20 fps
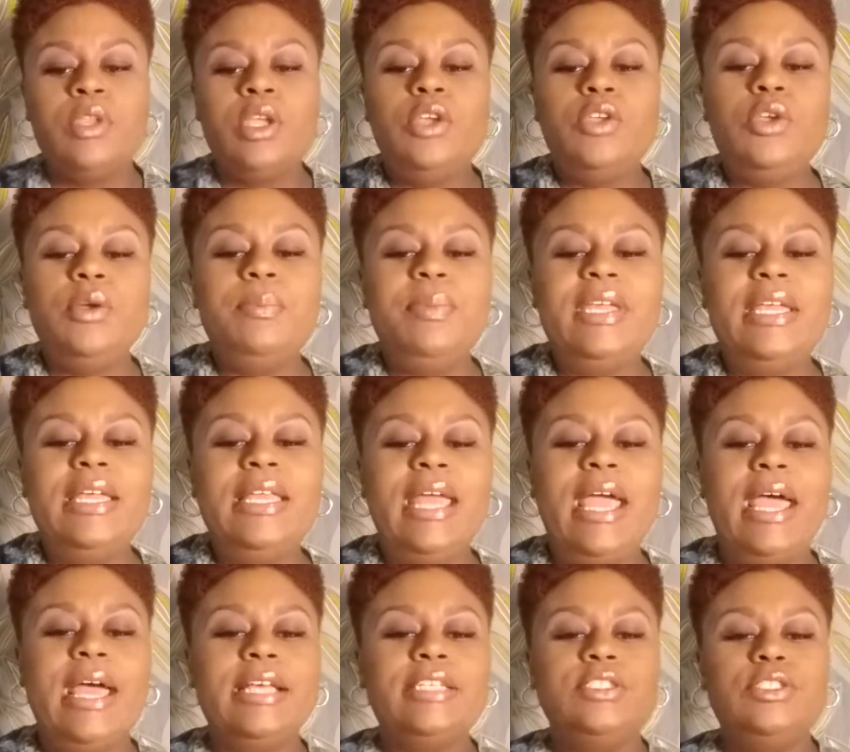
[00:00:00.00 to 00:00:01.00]
You're being
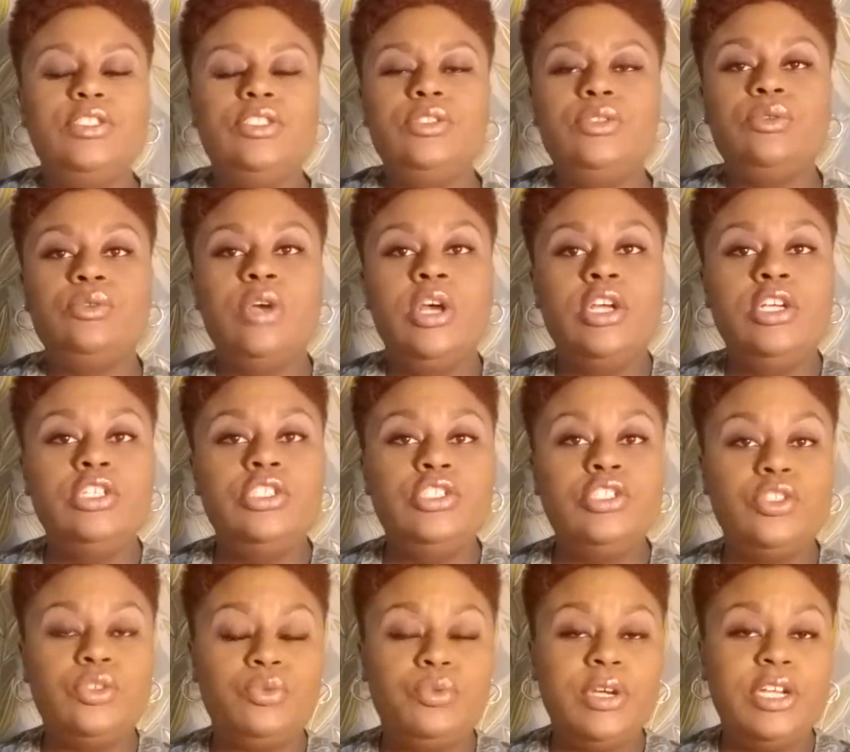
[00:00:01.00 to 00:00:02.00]
asked to
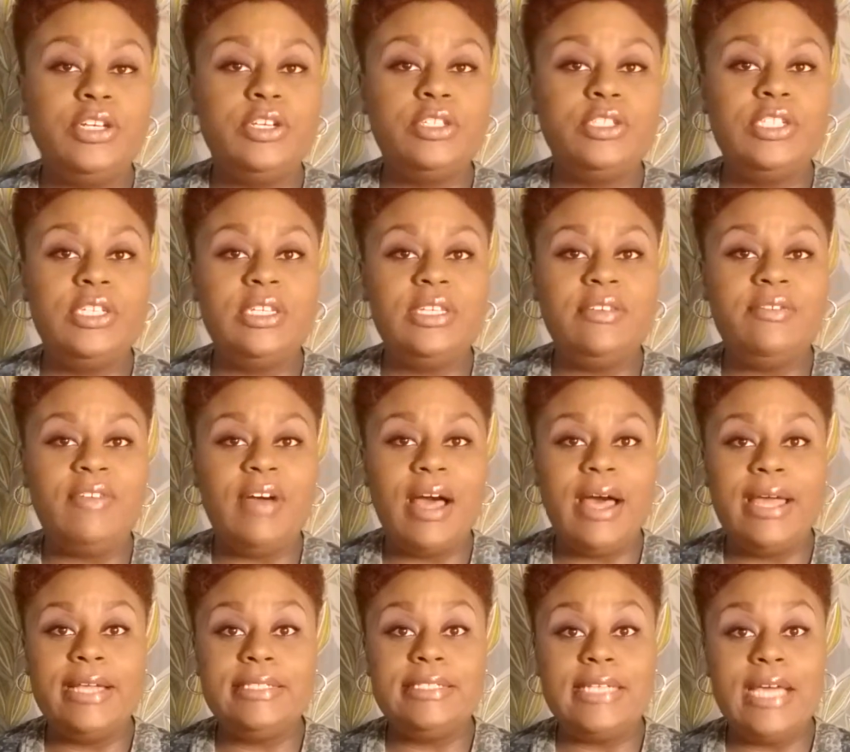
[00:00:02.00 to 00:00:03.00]
surrender to
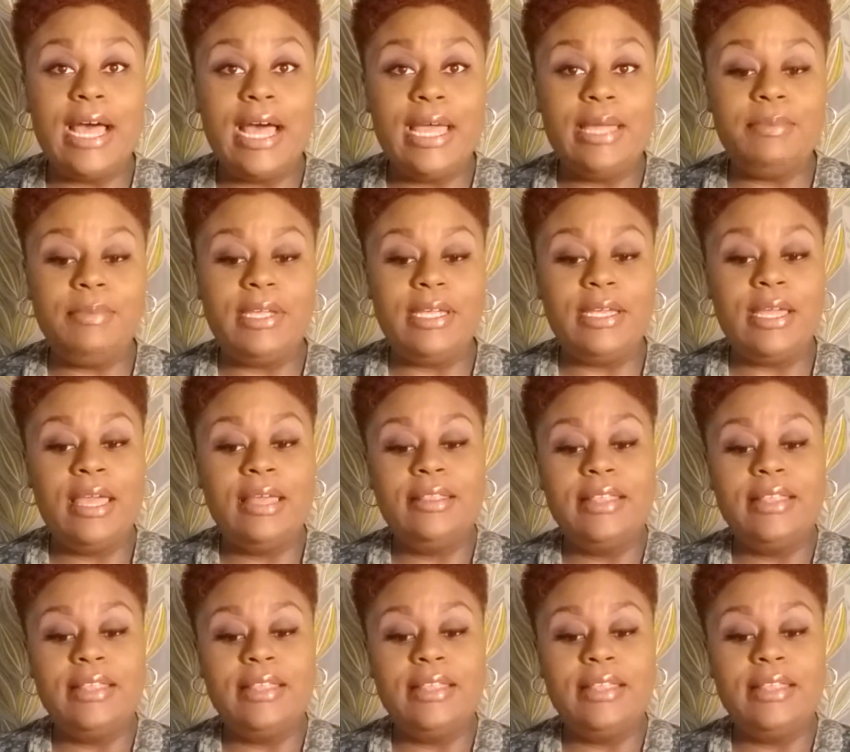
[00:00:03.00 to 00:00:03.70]
divine timing.